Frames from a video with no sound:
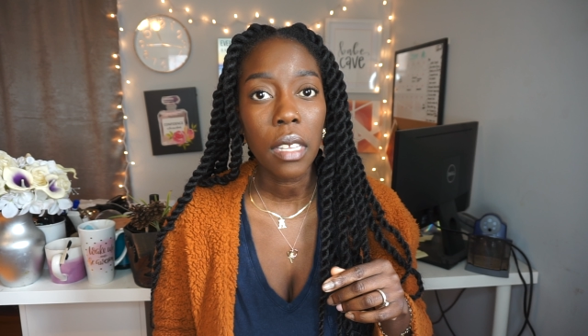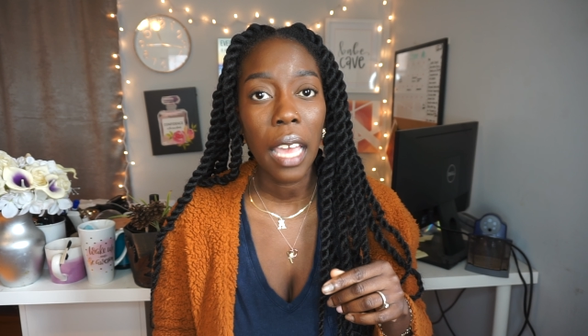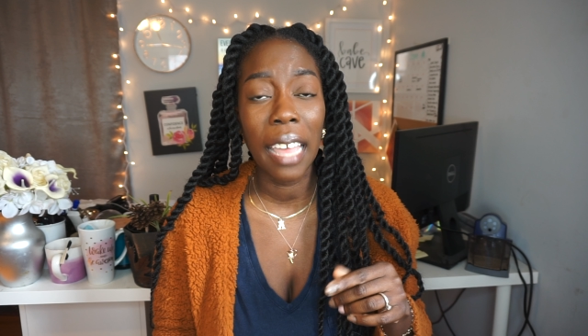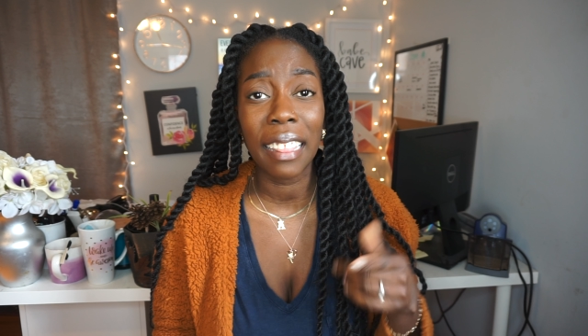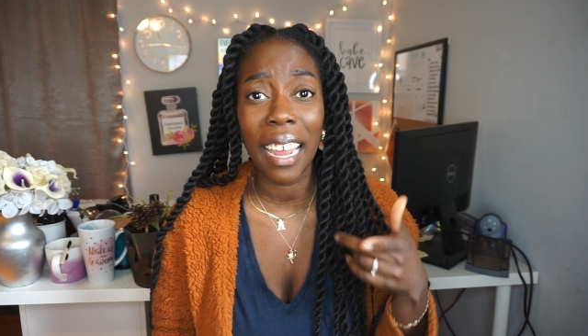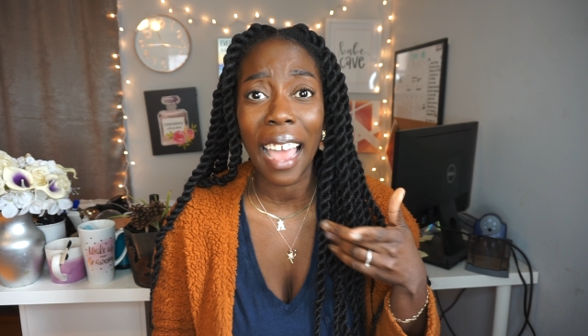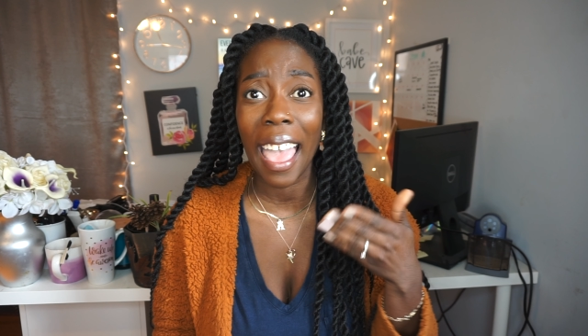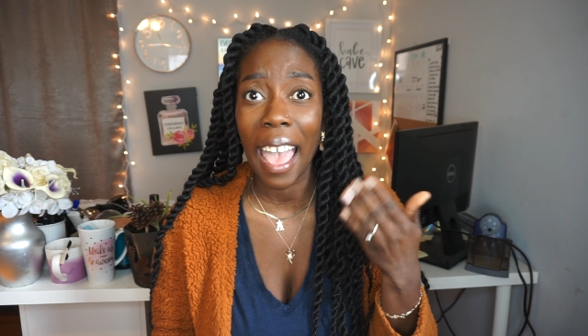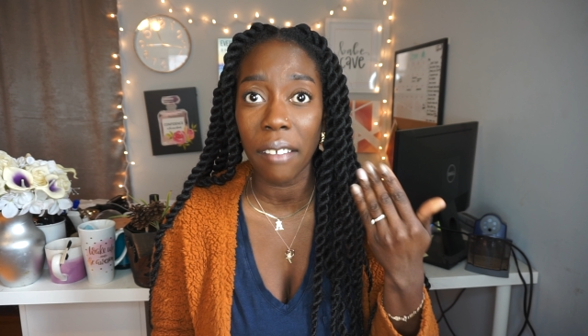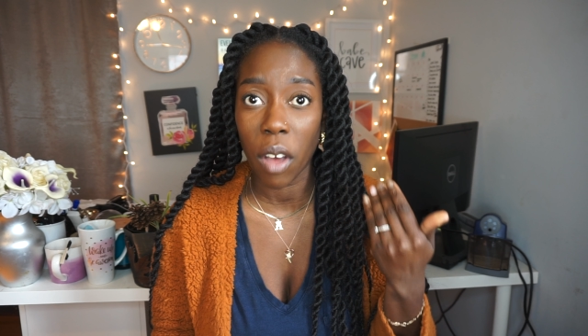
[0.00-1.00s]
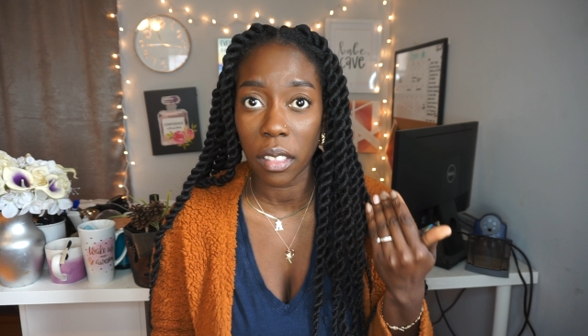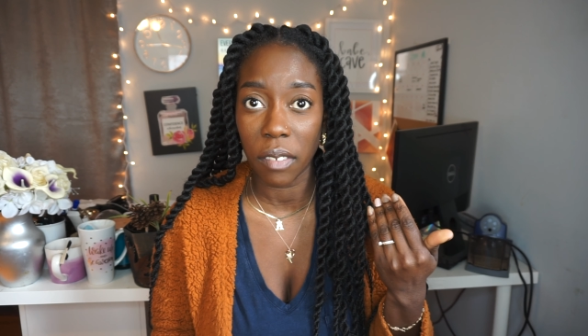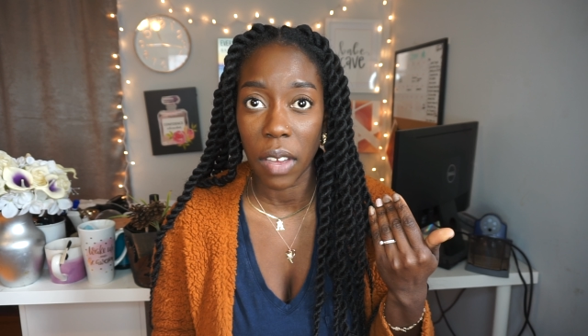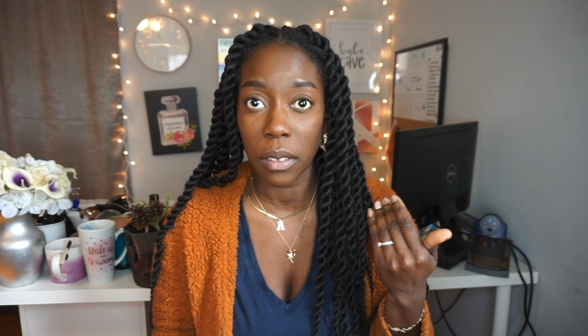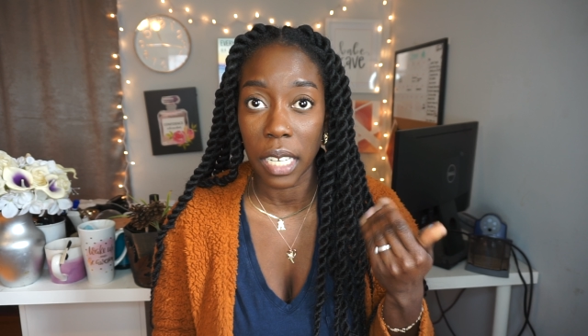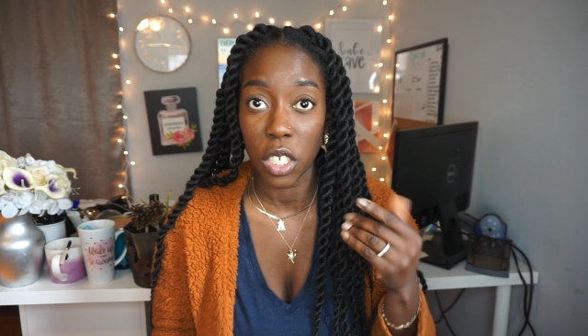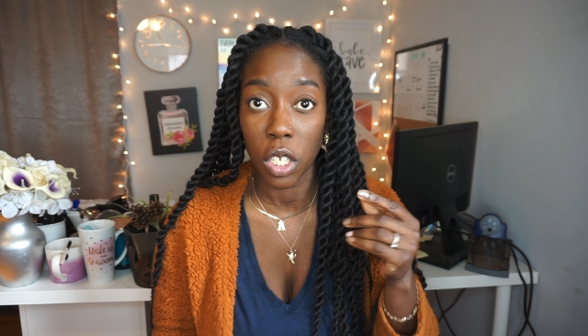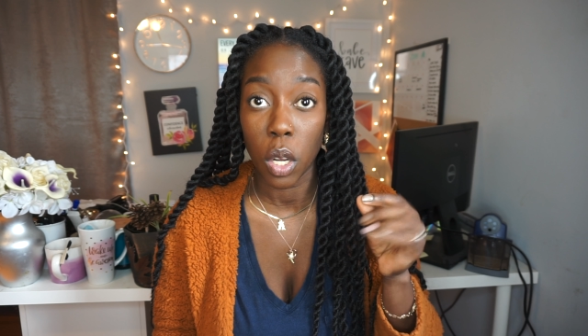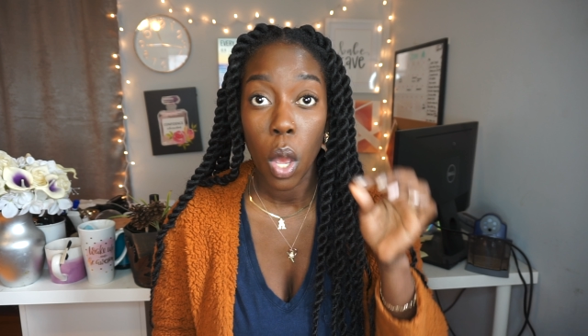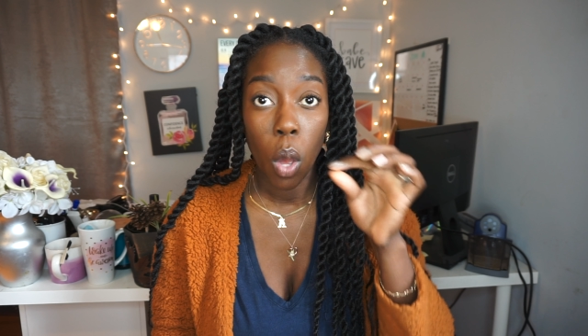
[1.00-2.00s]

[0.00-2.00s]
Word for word: and then I have on the foundation